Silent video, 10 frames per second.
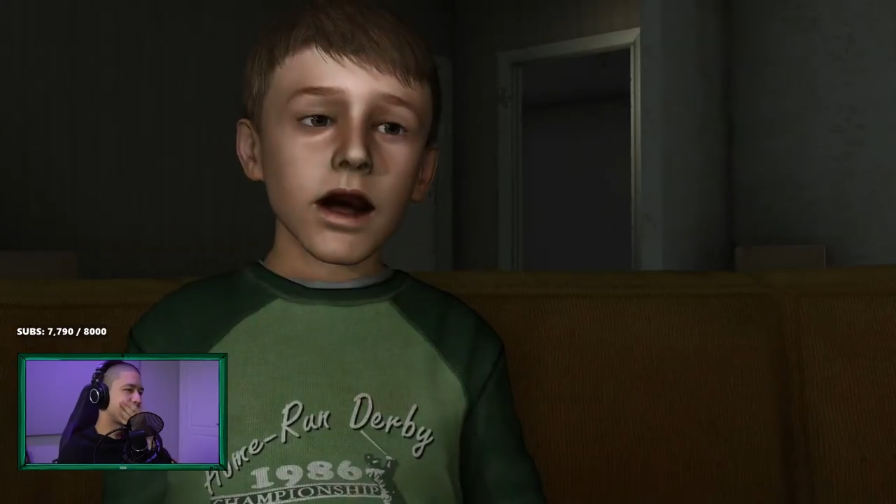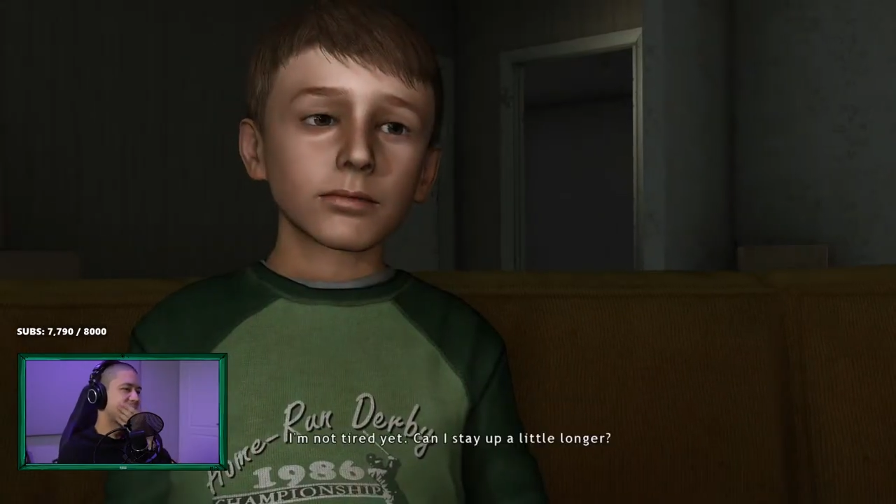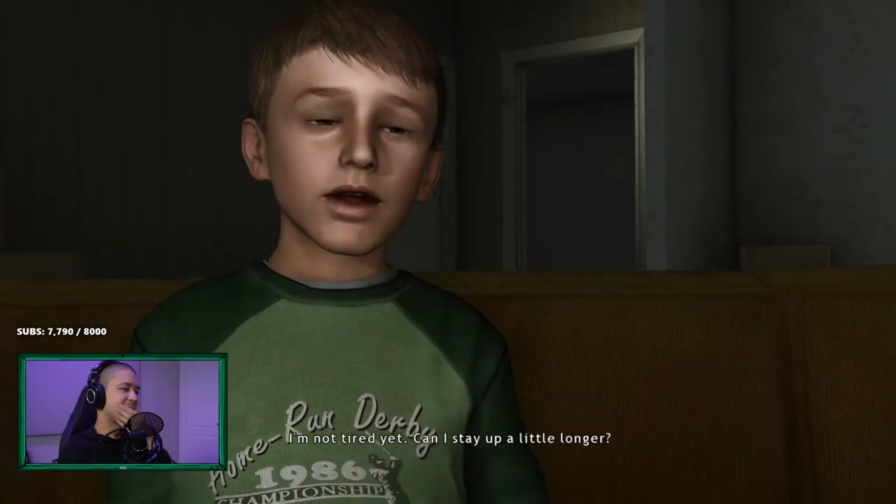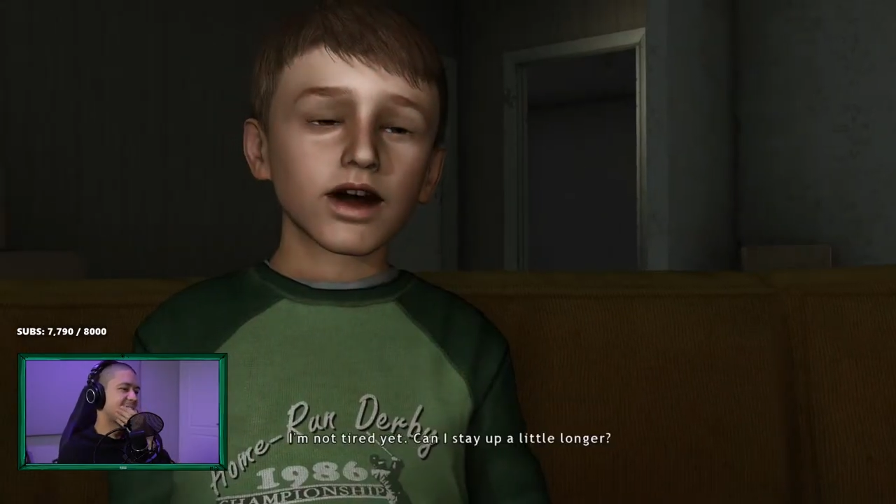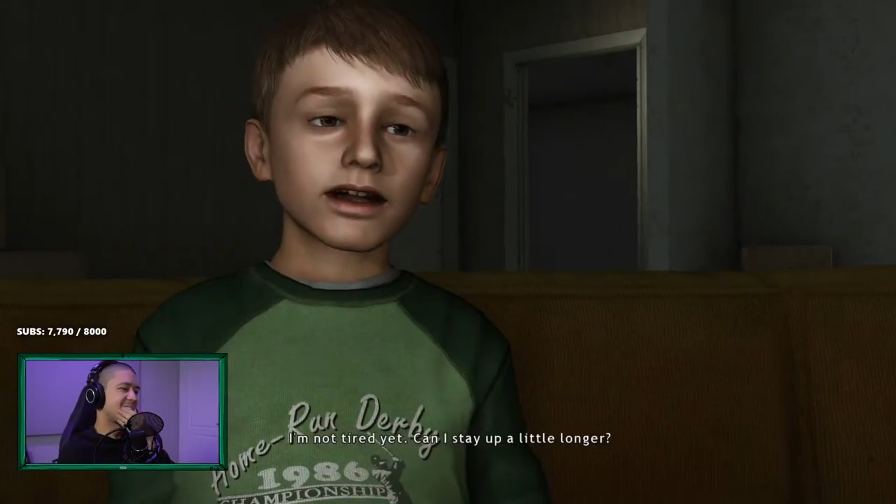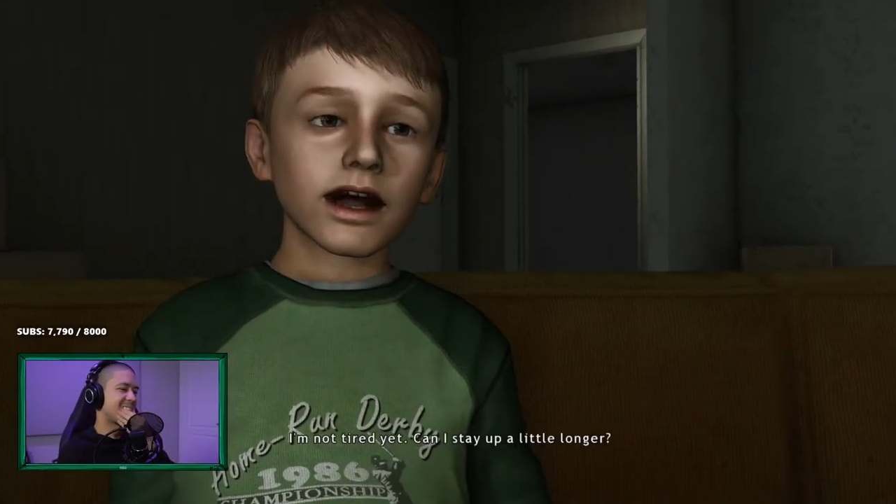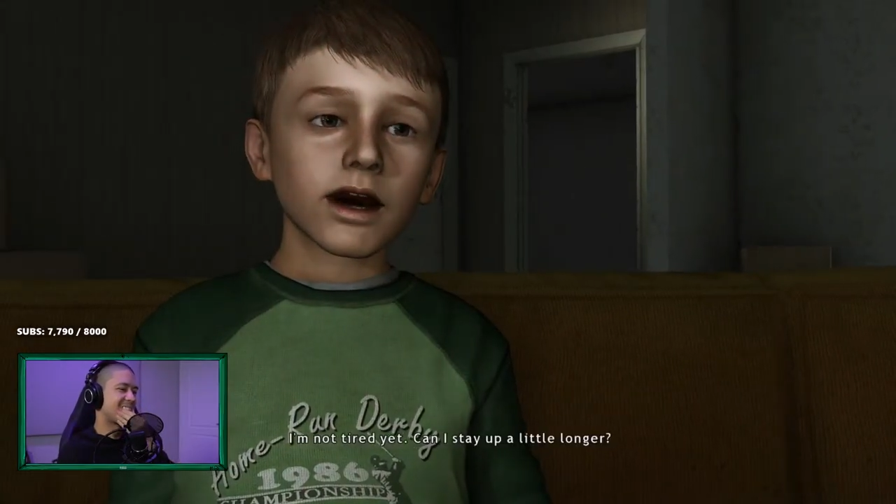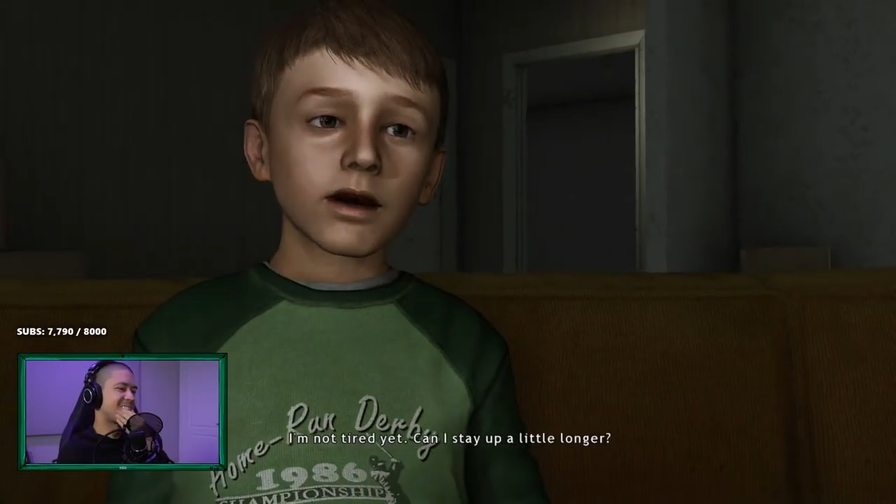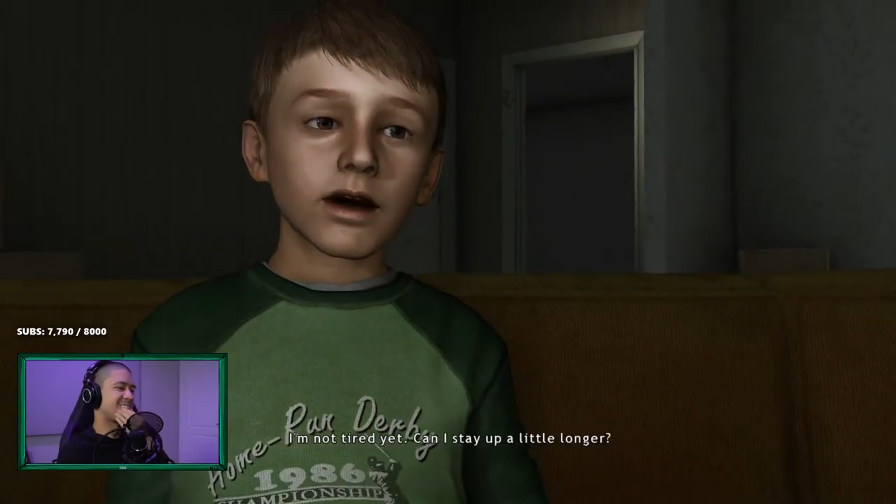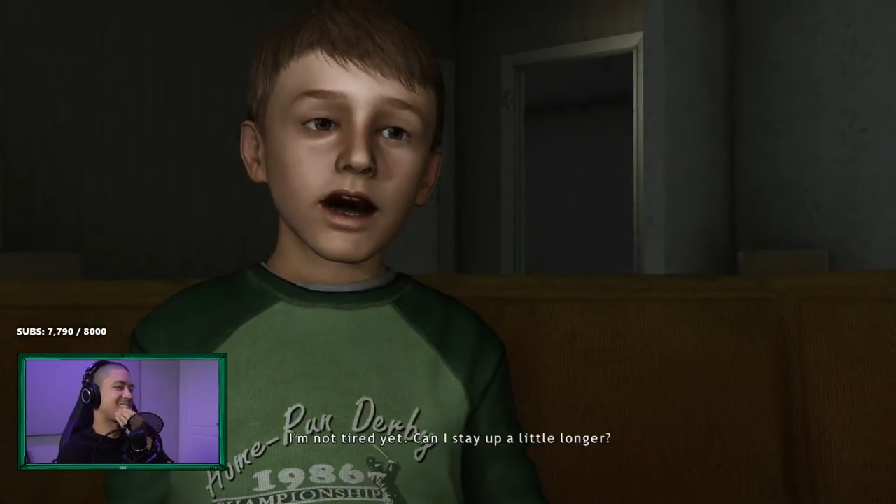I'm not
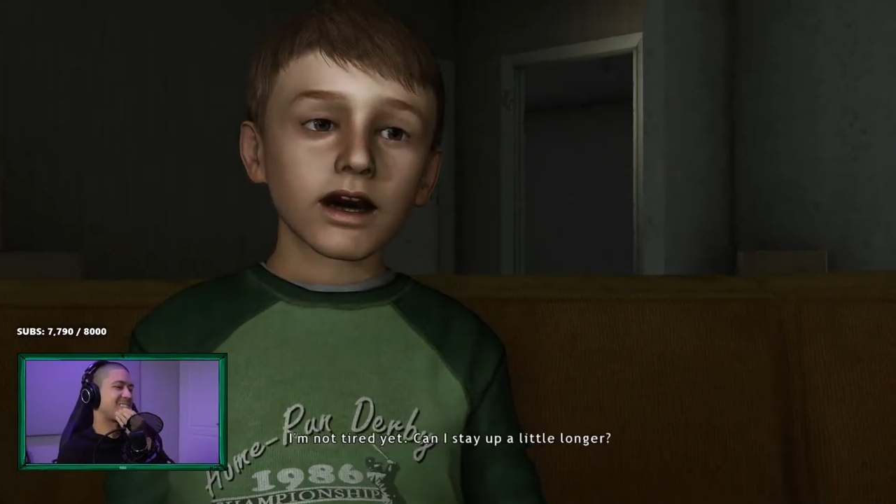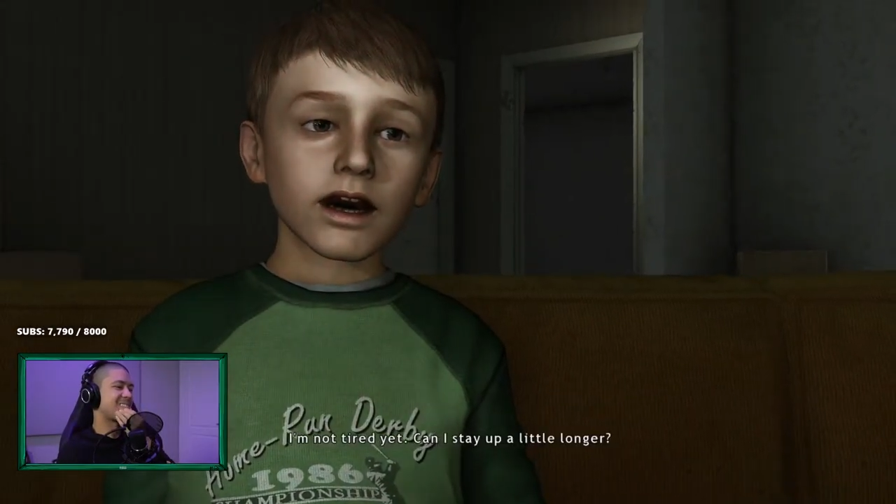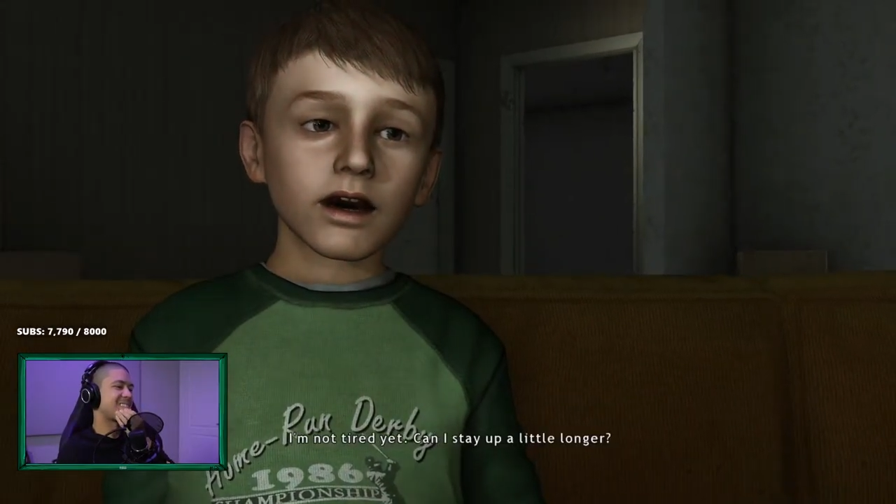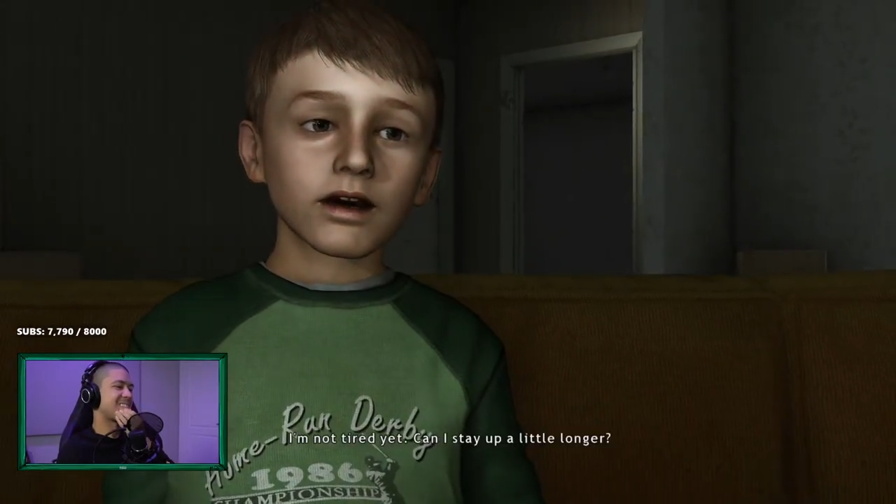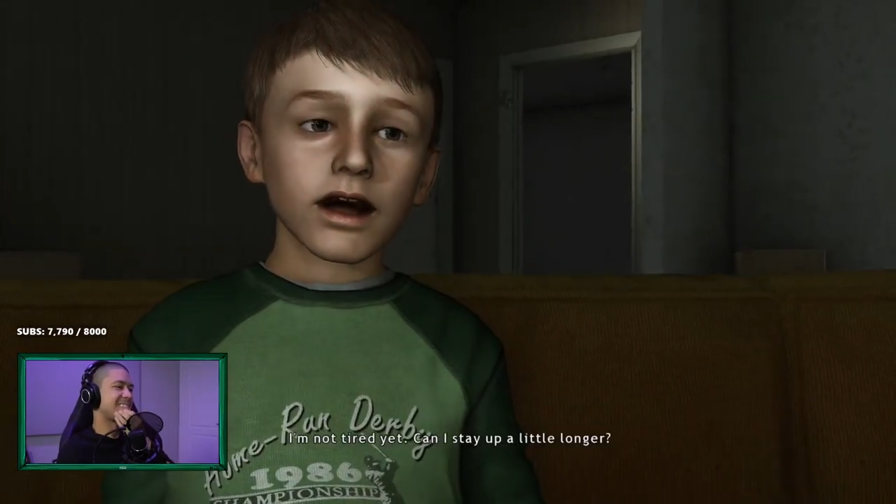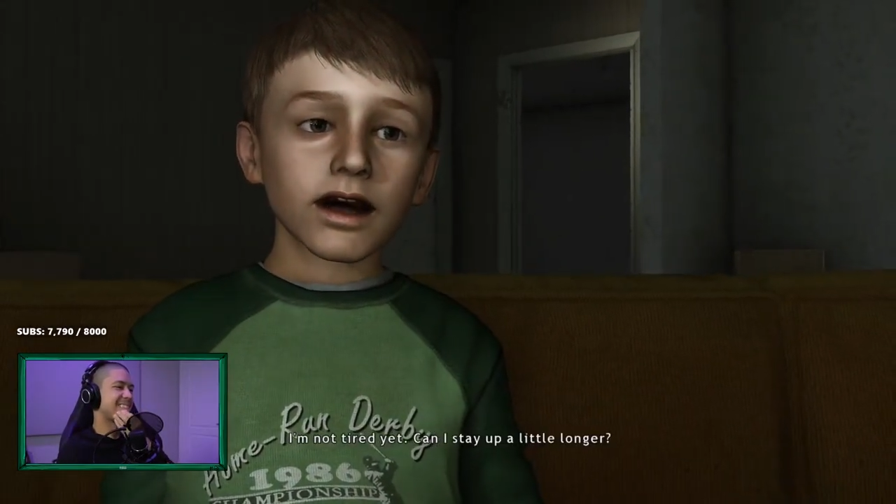tired yet. Can